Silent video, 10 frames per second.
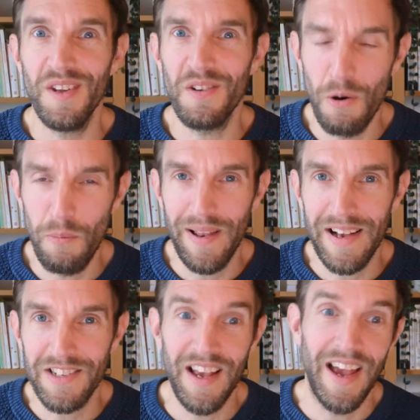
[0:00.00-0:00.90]

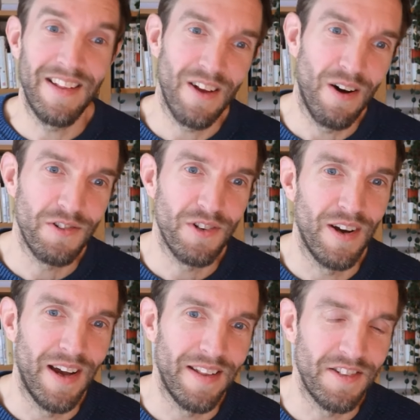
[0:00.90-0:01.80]
complex and also
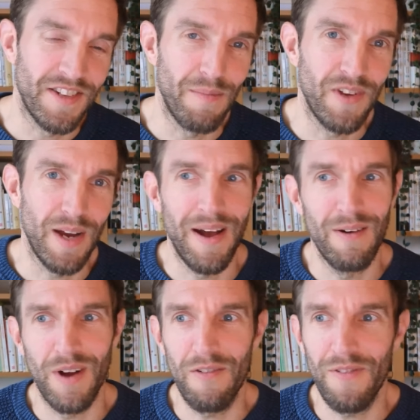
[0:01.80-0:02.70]
at the same time
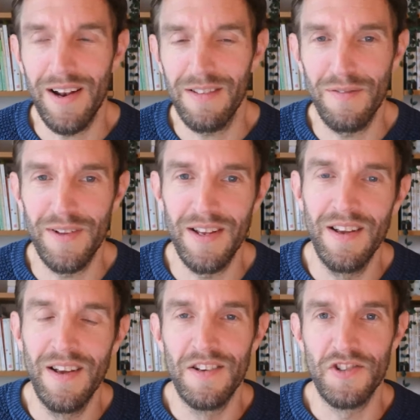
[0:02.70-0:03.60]
how, how relatively
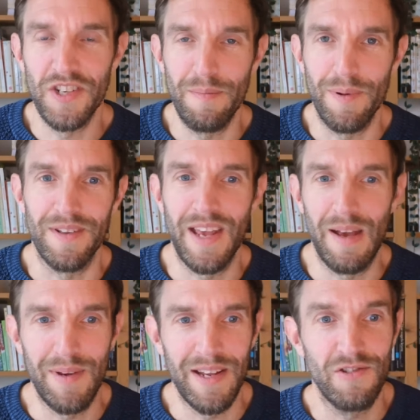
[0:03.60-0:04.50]
simple it
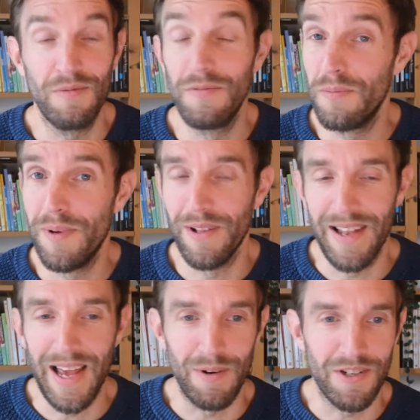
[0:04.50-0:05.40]
can be to to build a
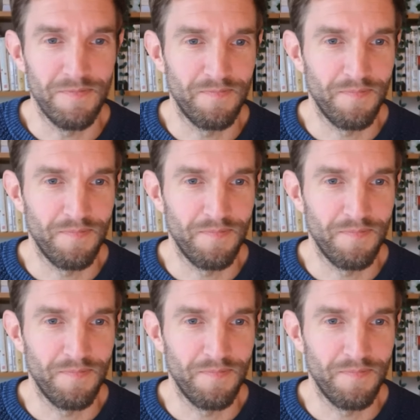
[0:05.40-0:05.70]
language.